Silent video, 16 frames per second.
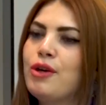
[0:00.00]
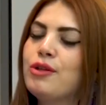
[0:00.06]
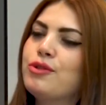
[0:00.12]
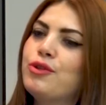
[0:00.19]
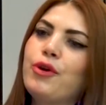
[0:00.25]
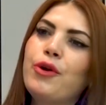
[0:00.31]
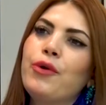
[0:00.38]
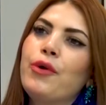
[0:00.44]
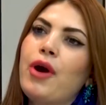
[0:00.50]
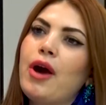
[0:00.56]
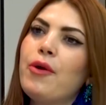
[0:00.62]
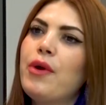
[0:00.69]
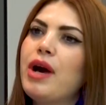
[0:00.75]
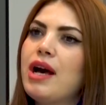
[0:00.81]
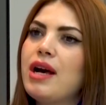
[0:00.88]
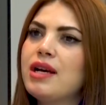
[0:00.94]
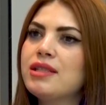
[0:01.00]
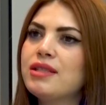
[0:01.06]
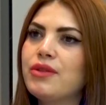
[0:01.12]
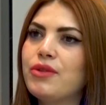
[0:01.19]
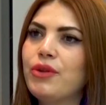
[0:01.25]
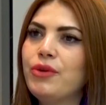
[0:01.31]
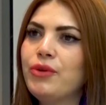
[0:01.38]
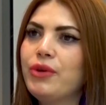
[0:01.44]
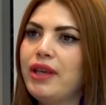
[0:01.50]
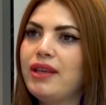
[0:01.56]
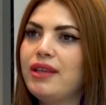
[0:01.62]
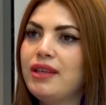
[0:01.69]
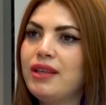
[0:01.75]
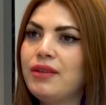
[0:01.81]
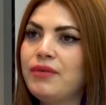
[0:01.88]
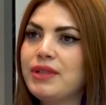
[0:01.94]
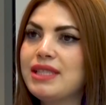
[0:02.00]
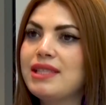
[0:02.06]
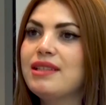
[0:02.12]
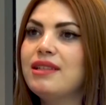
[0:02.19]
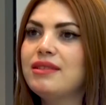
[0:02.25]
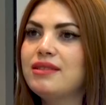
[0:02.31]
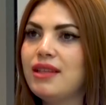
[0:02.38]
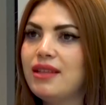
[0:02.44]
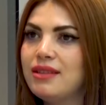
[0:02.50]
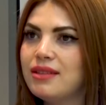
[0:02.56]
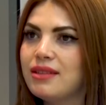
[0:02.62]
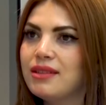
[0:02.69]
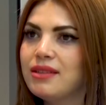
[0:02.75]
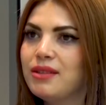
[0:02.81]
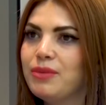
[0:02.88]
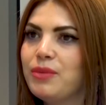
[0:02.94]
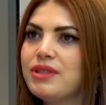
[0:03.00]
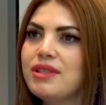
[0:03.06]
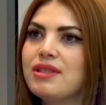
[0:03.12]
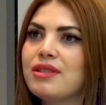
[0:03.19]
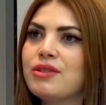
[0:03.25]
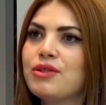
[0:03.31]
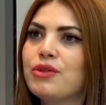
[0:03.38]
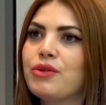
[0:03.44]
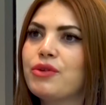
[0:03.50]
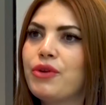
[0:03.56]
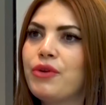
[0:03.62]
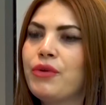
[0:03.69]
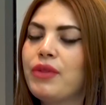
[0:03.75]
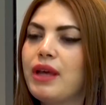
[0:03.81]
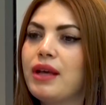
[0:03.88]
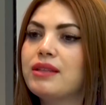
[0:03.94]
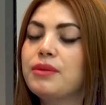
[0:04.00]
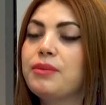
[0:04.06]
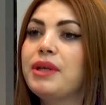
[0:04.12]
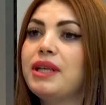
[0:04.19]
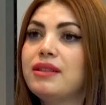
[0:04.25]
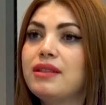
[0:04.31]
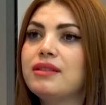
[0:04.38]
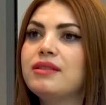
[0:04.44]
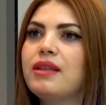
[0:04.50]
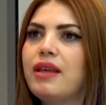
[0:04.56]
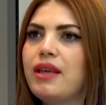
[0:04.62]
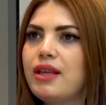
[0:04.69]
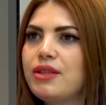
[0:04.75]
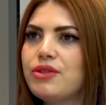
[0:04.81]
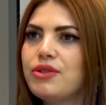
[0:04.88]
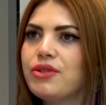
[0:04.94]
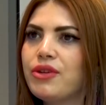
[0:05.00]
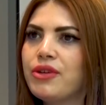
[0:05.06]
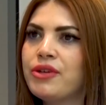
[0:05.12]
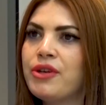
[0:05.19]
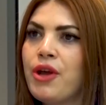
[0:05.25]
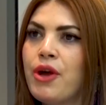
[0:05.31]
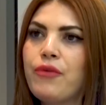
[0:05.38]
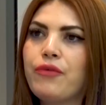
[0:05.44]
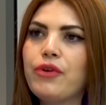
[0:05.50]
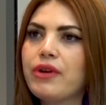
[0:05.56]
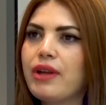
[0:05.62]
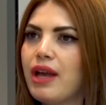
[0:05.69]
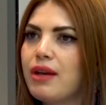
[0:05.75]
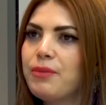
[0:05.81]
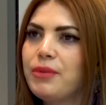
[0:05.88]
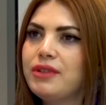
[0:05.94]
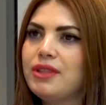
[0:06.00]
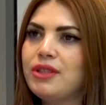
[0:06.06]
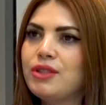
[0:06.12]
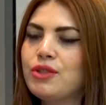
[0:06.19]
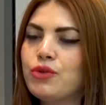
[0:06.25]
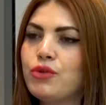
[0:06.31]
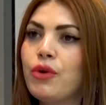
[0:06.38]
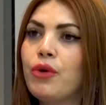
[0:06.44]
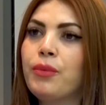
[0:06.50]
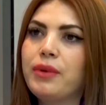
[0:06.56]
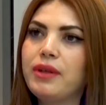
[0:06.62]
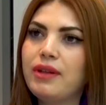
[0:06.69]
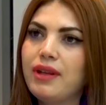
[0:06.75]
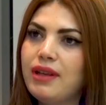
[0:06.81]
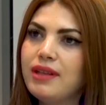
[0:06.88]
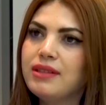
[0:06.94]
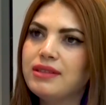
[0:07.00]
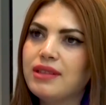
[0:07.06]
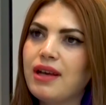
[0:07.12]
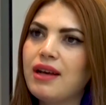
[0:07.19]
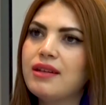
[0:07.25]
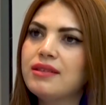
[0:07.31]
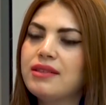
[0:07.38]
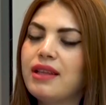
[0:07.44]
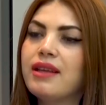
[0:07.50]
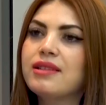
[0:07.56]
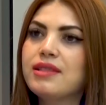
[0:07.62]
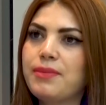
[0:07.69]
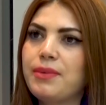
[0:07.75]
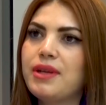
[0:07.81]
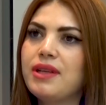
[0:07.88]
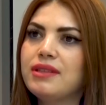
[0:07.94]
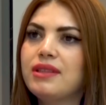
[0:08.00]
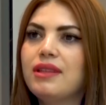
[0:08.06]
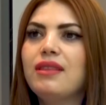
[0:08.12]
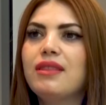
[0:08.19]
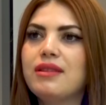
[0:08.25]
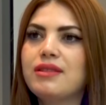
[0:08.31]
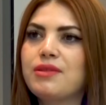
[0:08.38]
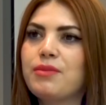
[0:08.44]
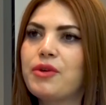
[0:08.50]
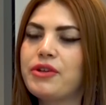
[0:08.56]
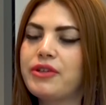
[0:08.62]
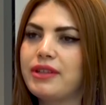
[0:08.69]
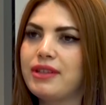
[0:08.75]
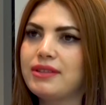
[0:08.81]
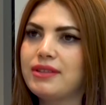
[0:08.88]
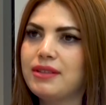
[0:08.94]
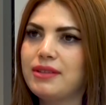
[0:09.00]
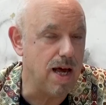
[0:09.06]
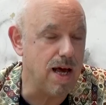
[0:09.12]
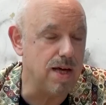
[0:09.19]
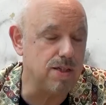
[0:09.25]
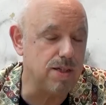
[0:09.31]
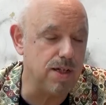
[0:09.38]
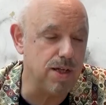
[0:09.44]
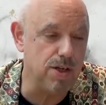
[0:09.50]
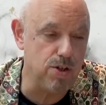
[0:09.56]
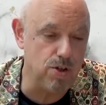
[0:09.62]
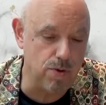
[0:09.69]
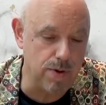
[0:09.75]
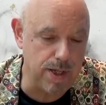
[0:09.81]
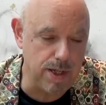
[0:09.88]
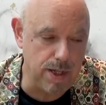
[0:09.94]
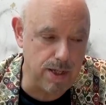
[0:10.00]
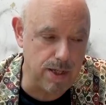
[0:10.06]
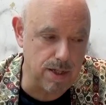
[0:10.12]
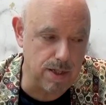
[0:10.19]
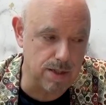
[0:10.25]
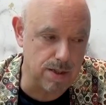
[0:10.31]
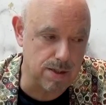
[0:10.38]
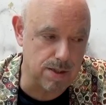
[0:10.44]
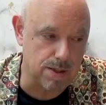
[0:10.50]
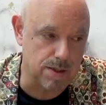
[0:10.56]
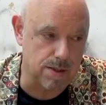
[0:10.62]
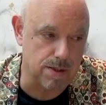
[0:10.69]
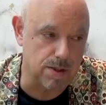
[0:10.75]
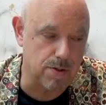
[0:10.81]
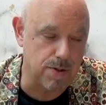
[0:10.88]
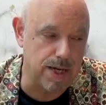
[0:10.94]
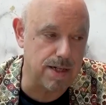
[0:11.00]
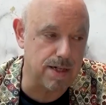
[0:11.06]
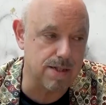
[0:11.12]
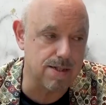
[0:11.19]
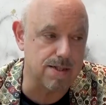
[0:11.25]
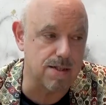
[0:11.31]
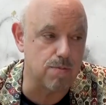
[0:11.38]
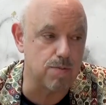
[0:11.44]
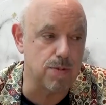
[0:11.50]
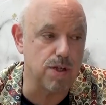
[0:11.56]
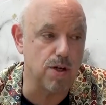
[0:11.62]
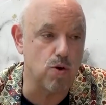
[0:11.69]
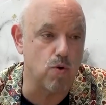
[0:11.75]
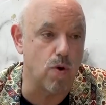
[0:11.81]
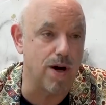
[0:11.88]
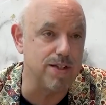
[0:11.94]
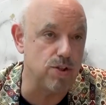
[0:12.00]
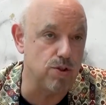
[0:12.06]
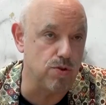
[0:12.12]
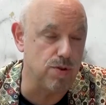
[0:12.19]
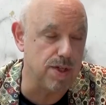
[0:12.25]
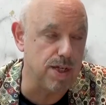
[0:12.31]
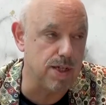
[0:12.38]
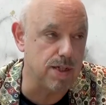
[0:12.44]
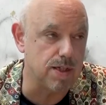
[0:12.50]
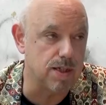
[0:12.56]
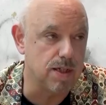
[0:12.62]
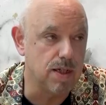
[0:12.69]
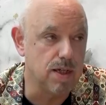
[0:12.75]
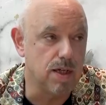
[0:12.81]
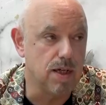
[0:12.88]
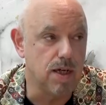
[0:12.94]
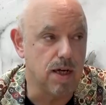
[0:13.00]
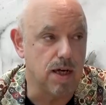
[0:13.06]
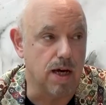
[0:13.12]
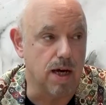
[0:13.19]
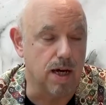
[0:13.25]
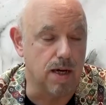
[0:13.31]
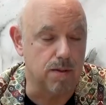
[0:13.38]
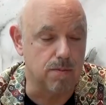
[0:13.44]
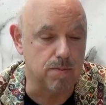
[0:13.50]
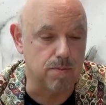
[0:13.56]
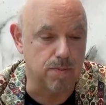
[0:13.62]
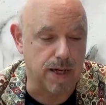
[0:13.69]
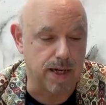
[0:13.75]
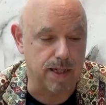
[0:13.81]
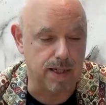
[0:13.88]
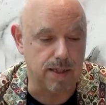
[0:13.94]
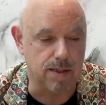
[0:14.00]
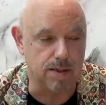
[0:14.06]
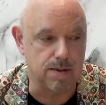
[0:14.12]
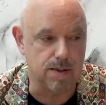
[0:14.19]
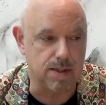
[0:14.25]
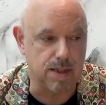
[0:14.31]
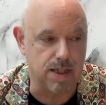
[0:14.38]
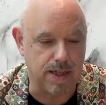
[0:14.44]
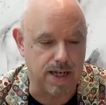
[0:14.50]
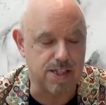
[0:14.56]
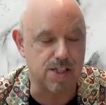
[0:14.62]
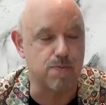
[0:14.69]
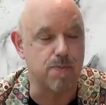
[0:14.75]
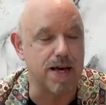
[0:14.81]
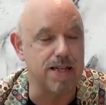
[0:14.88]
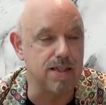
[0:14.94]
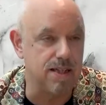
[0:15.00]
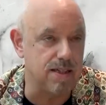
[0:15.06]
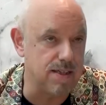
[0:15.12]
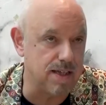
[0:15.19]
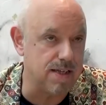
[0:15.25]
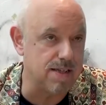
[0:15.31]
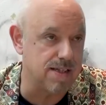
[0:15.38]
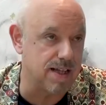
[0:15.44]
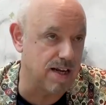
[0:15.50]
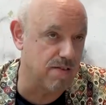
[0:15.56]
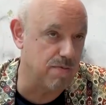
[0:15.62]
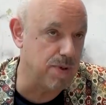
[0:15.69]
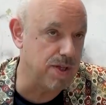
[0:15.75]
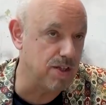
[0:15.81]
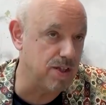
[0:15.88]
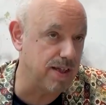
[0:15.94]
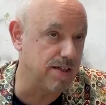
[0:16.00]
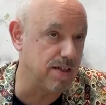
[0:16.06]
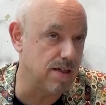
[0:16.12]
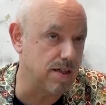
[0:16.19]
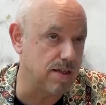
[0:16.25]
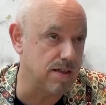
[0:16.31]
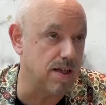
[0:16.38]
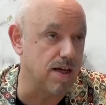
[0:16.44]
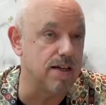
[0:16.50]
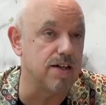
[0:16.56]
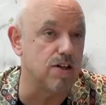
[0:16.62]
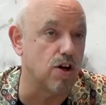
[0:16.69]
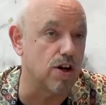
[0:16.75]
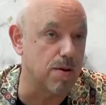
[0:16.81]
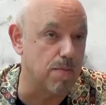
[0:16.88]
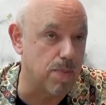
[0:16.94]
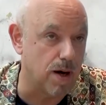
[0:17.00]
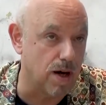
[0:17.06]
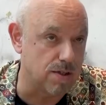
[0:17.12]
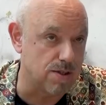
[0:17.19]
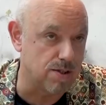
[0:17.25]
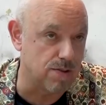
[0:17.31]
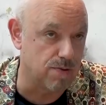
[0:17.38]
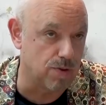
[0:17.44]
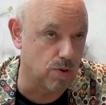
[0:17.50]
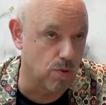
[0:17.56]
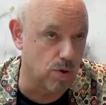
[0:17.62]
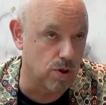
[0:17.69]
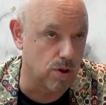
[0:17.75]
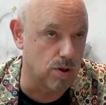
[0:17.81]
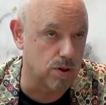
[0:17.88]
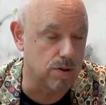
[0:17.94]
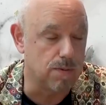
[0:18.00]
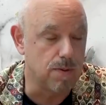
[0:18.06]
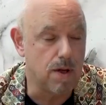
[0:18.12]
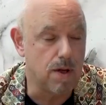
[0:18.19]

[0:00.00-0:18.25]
So how has the UAE facilitated business growth and made it easier for companies to operate and expand in this market? Actually, UAE has created something quite unique by expanding things that have been done in other parts of the world.